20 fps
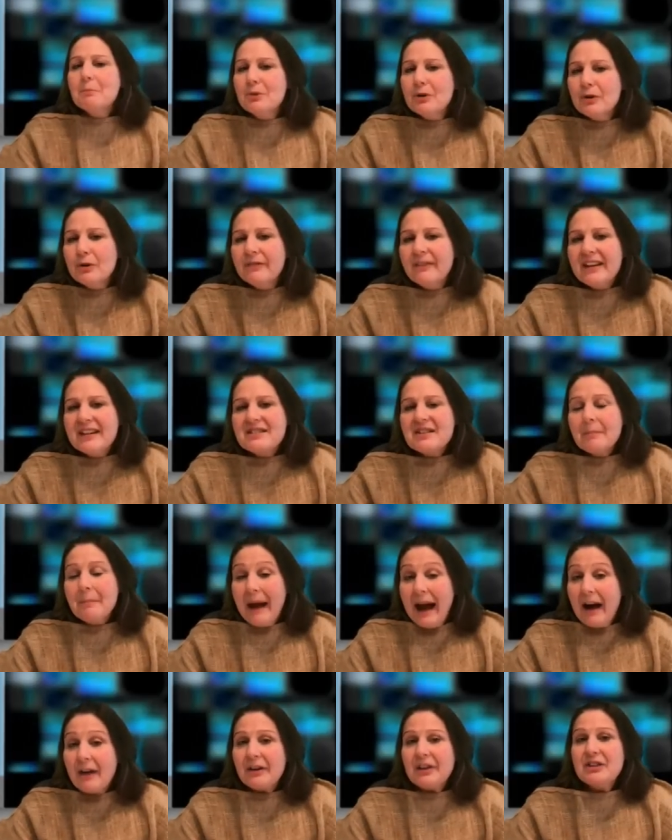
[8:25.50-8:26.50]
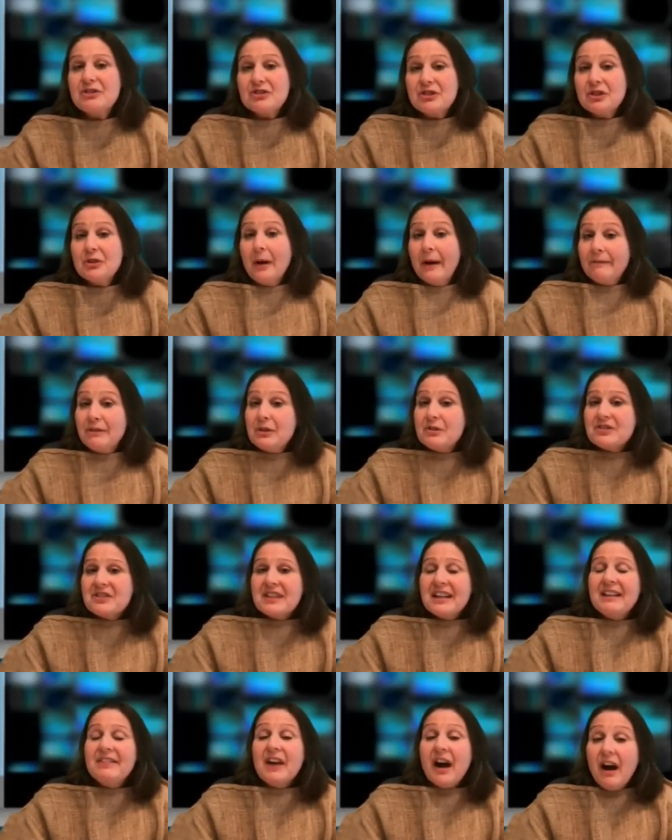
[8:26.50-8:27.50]
movies about it too. Have you
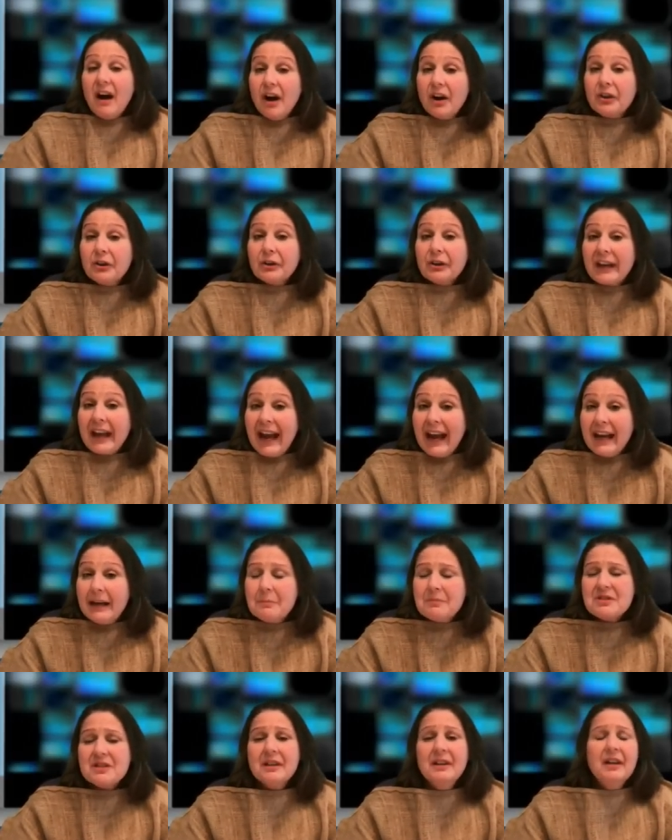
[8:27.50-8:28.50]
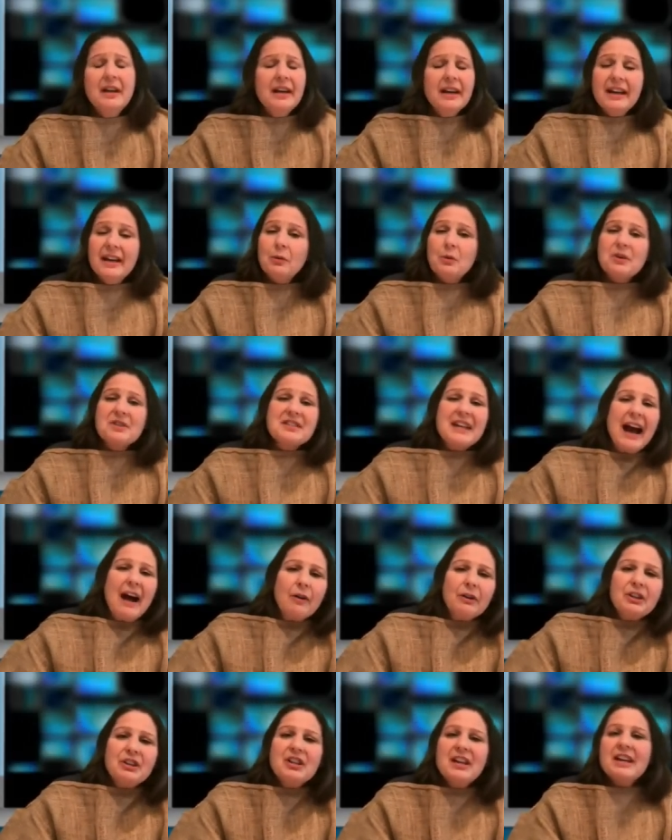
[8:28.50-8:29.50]
seen The Hunger Games? It was
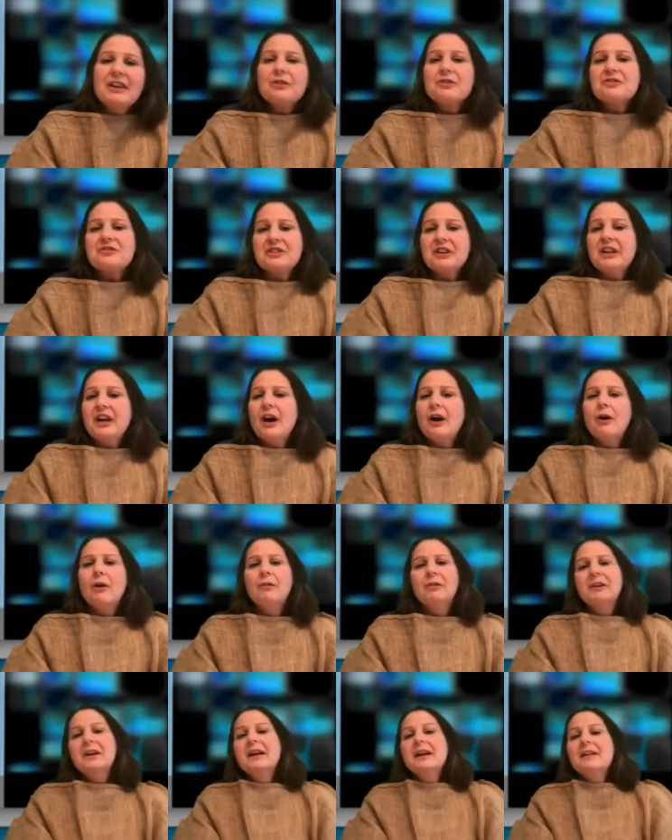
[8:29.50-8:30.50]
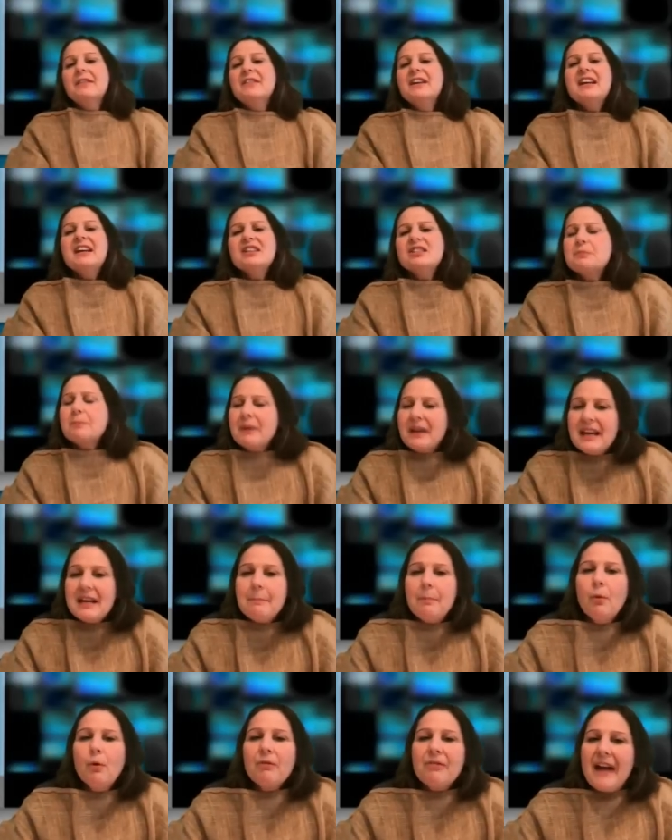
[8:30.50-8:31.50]
out years ago. These
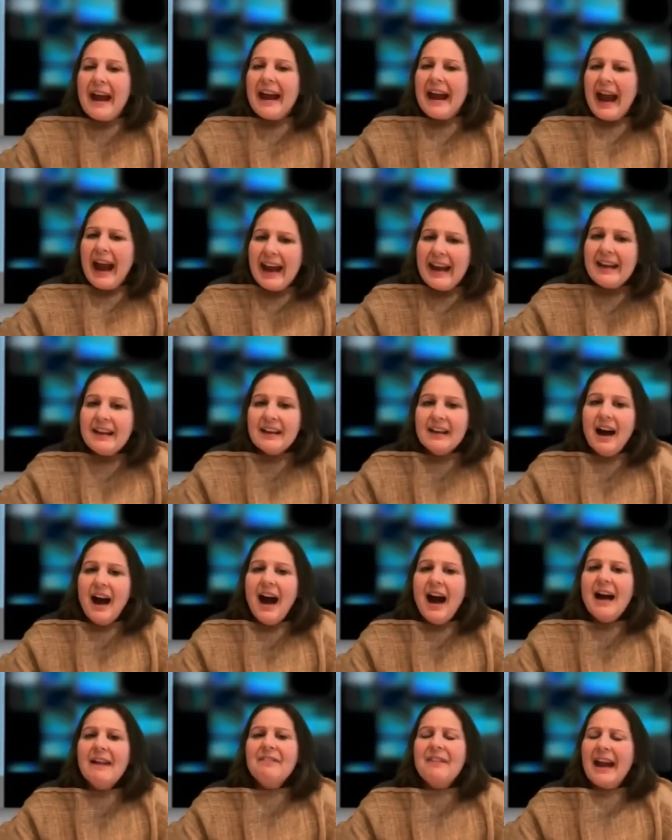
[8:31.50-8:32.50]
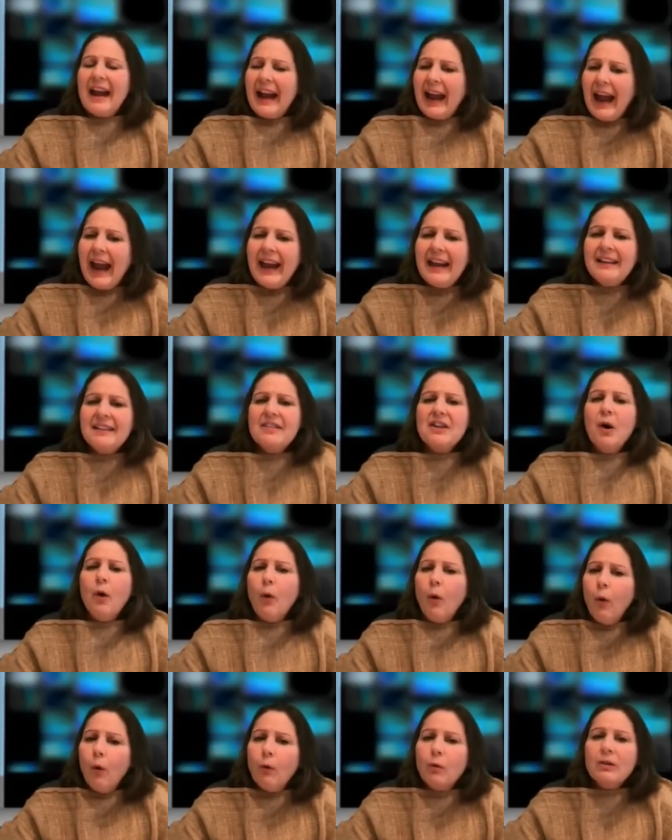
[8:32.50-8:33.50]
people, they hate God, they hate the
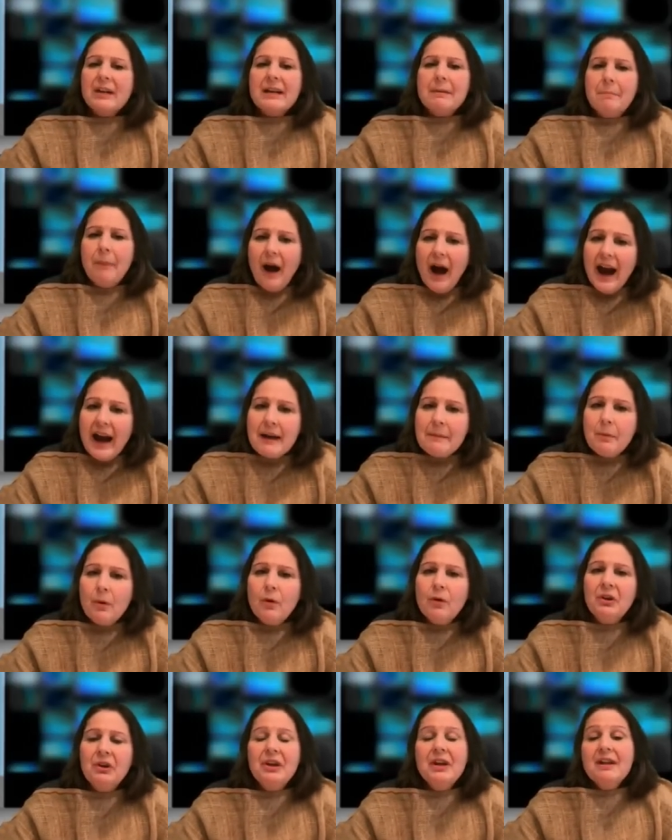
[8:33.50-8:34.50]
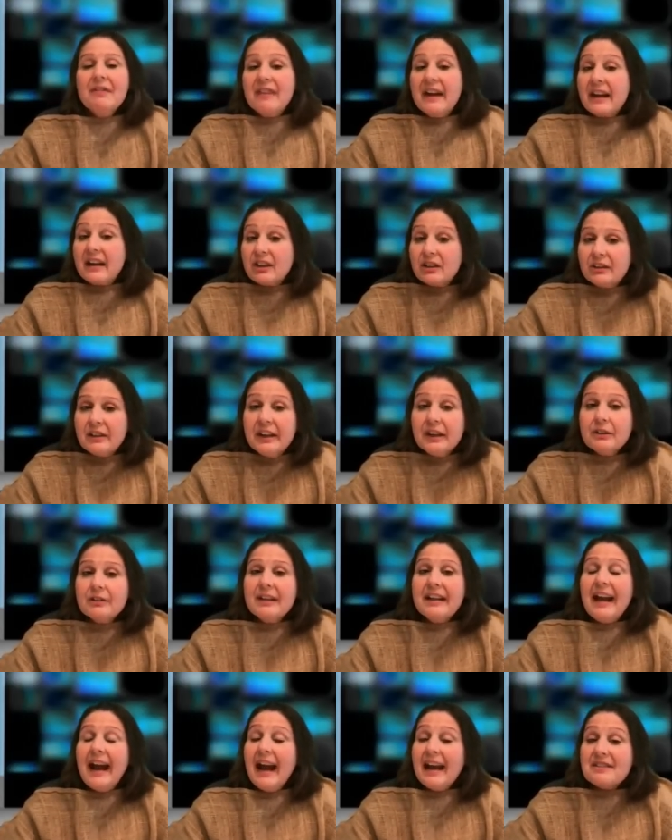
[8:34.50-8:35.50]
Holy Bible that
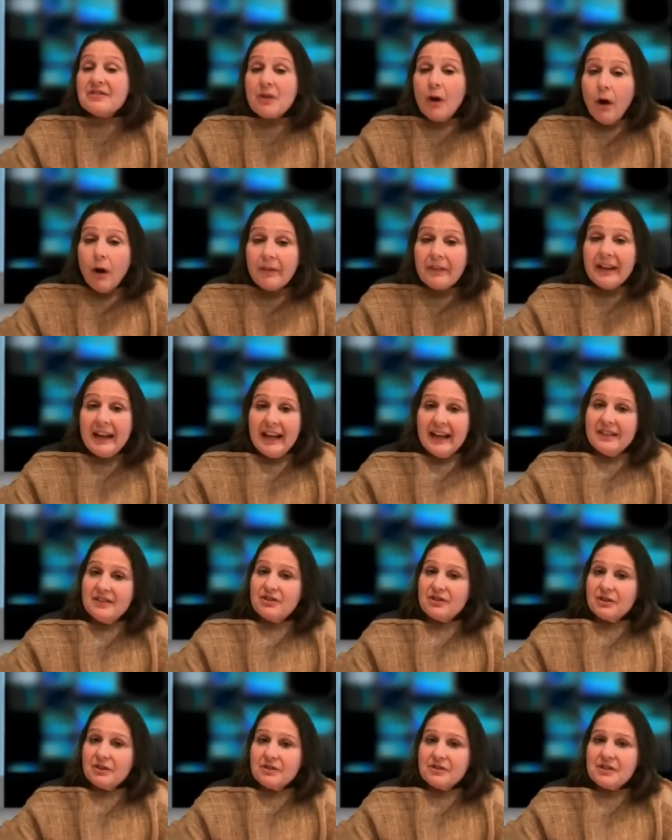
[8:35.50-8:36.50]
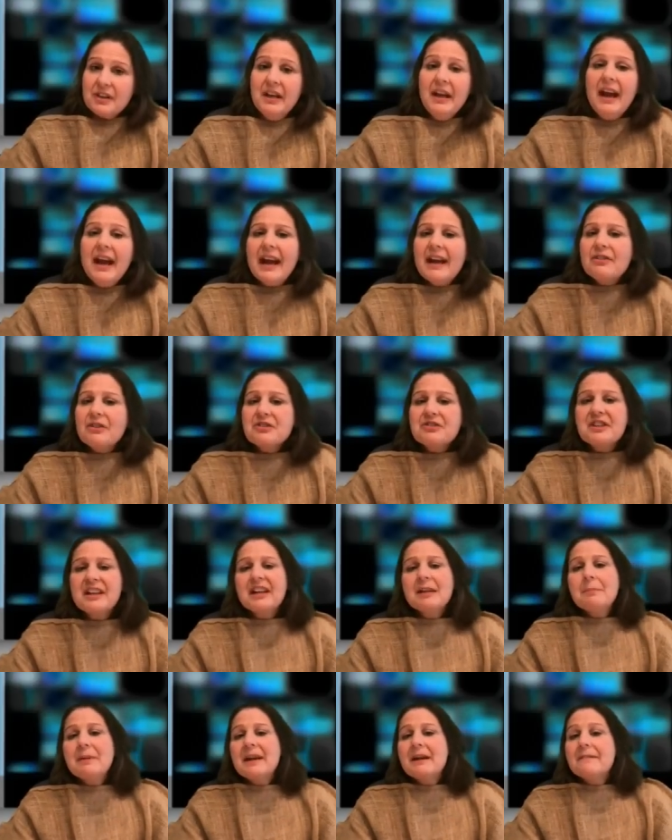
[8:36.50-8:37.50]
clearly has all the answers, and there's
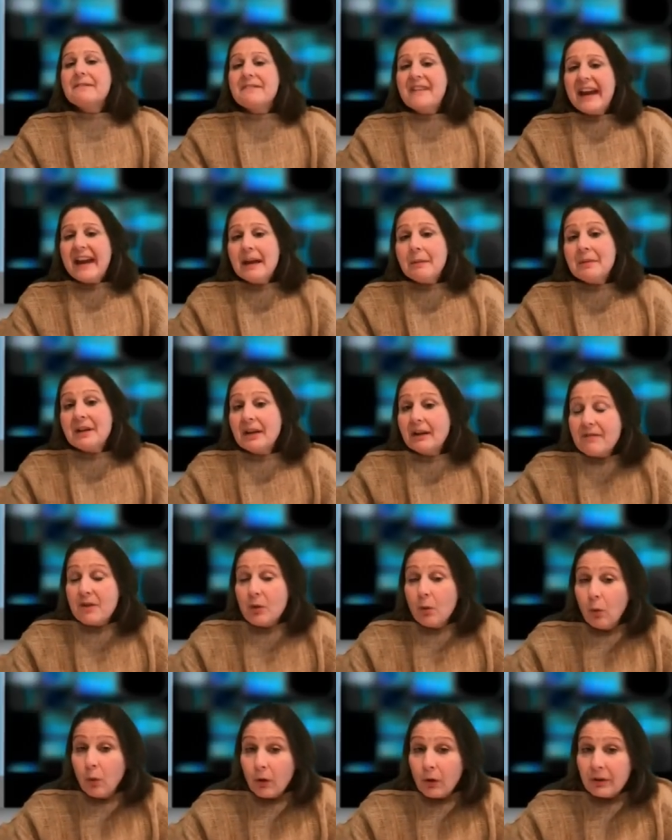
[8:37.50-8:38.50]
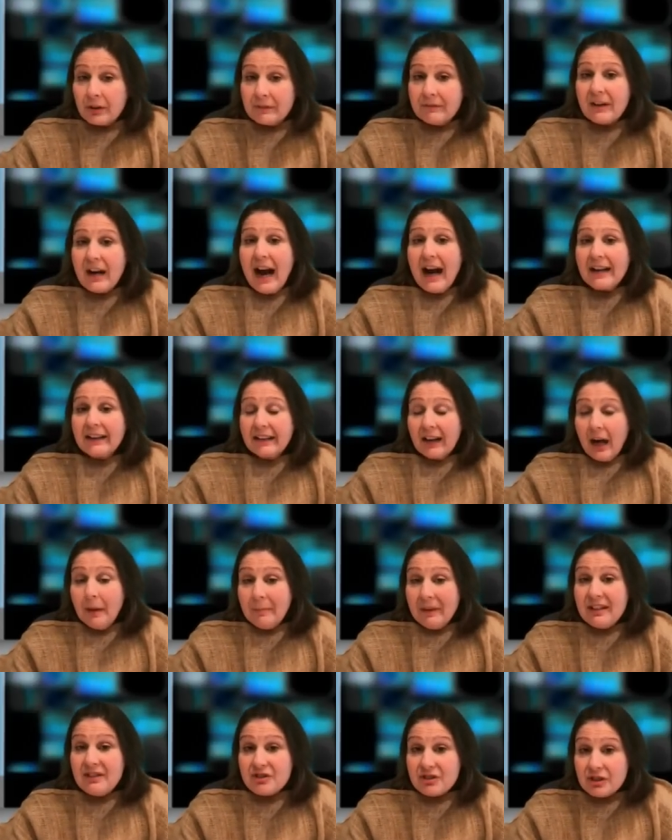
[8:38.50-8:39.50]
going to be a famine of the Word of God
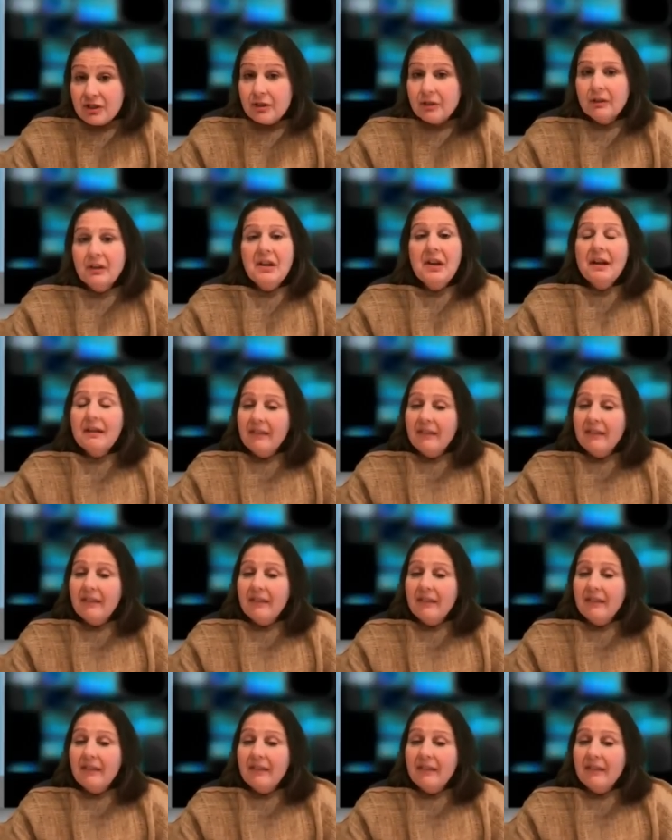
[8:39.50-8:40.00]
coming too.